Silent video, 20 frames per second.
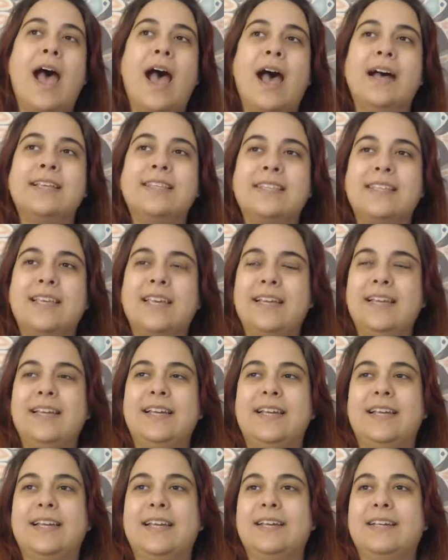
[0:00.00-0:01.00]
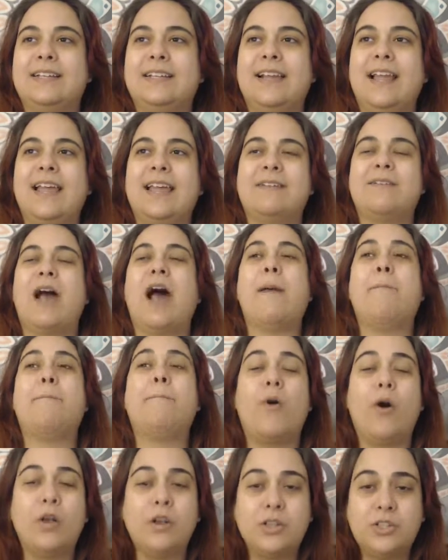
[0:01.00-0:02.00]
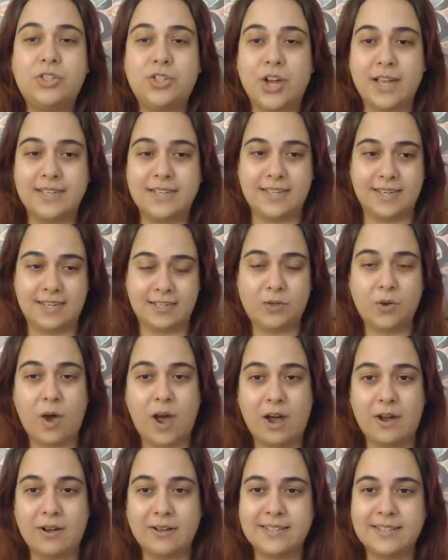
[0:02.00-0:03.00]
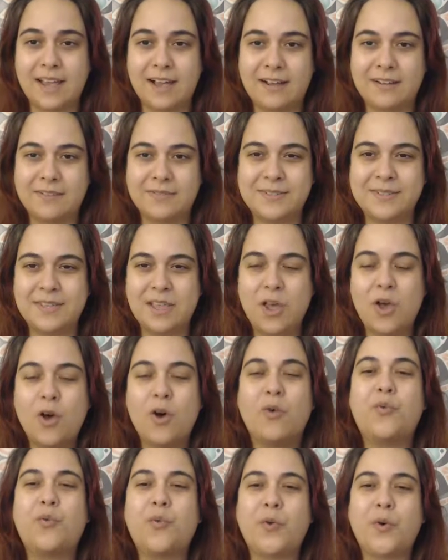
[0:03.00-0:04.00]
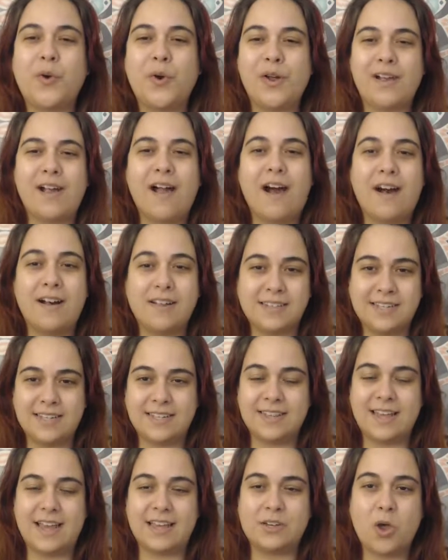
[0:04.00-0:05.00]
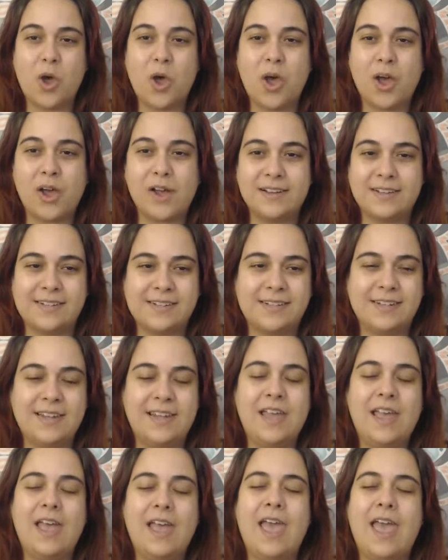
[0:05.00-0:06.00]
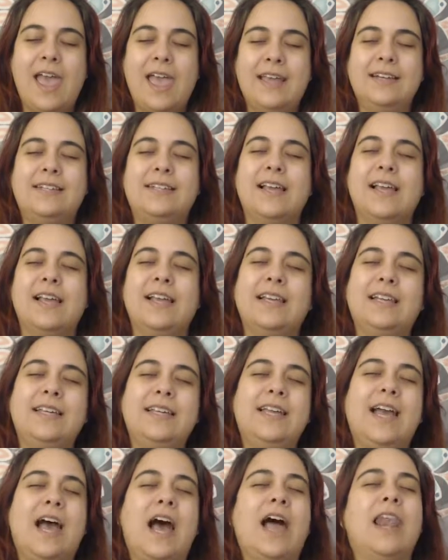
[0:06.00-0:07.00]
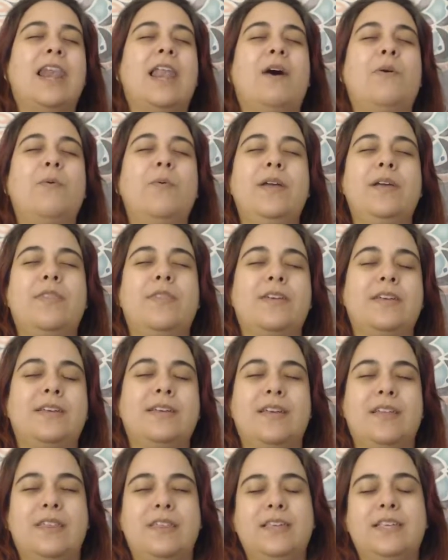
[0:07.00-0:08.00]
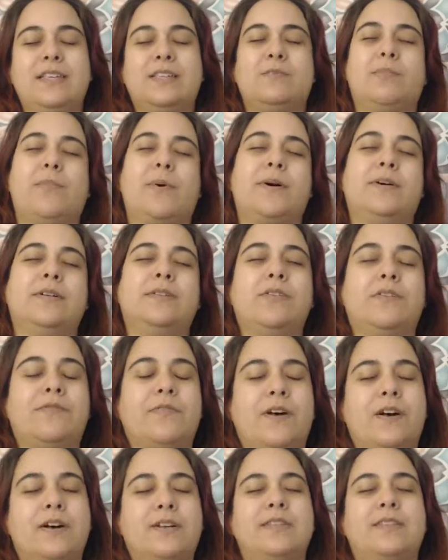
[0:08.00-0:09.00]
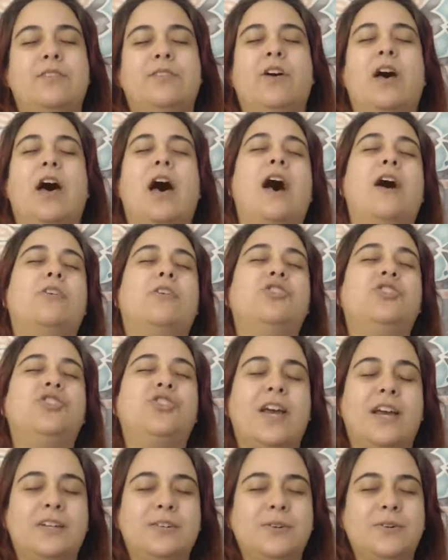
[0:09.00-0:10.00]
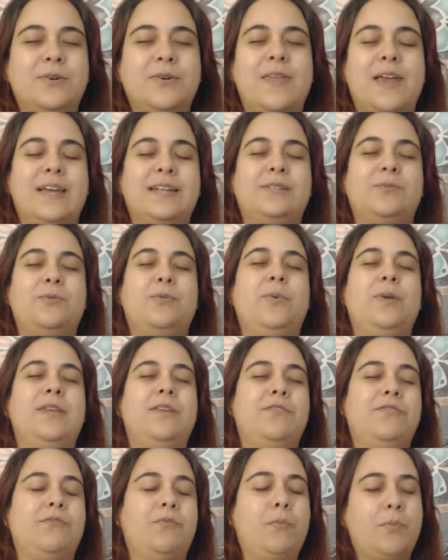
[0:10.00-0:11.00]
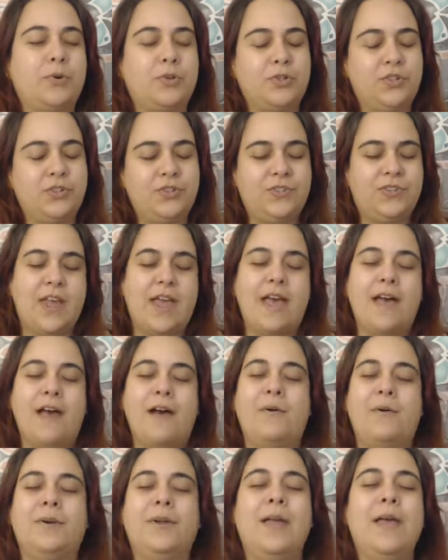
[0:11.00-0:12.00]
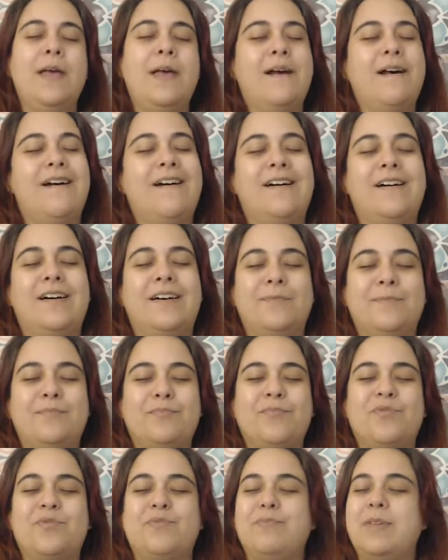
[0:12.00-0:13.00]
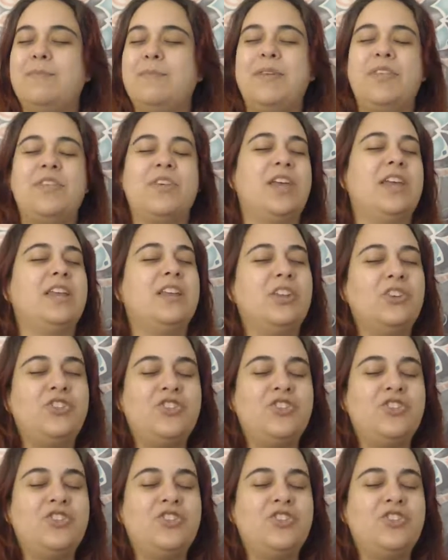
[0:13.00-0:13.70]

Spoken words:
asking, like, apologizing to ourselves for causing that hurt, and really allowing these parts of us, our shadow that we've pushed down, maybe the inner